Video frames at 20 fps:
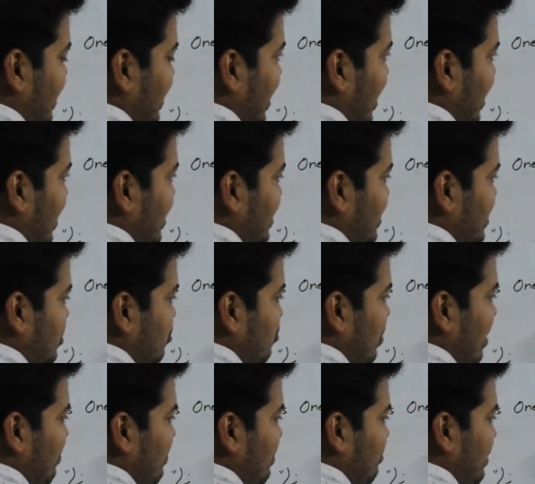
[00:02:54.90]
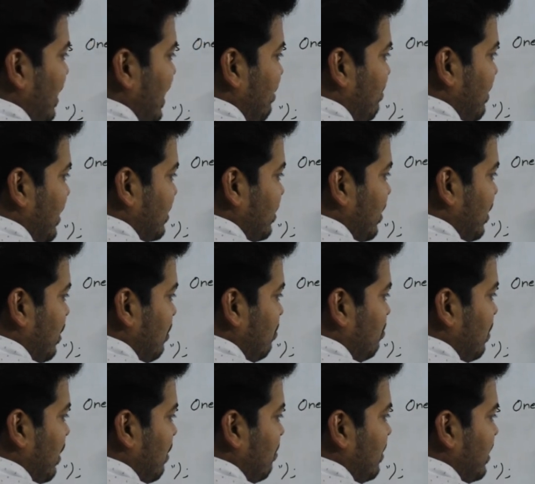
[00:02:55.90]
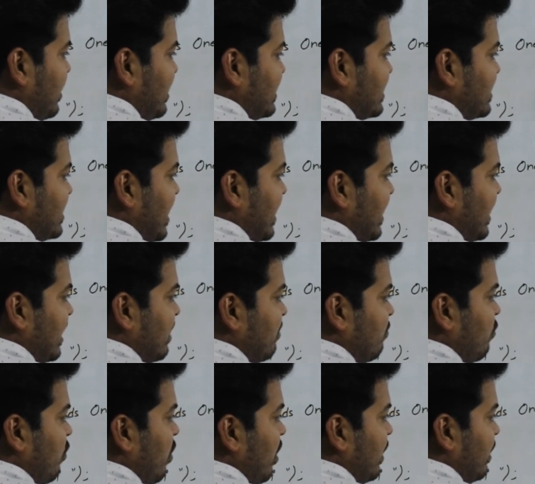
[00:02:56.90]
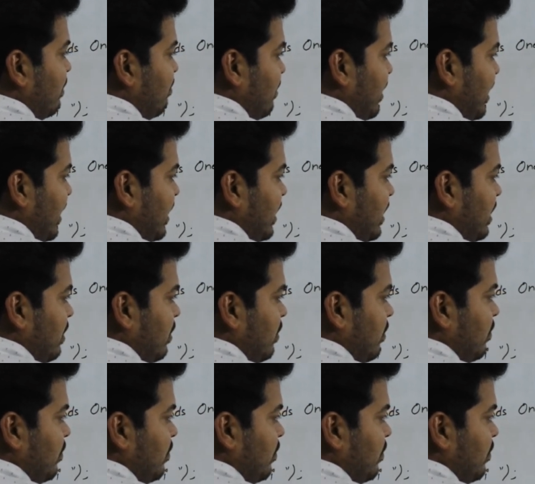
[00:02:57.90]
class, you have a main method, public static void main.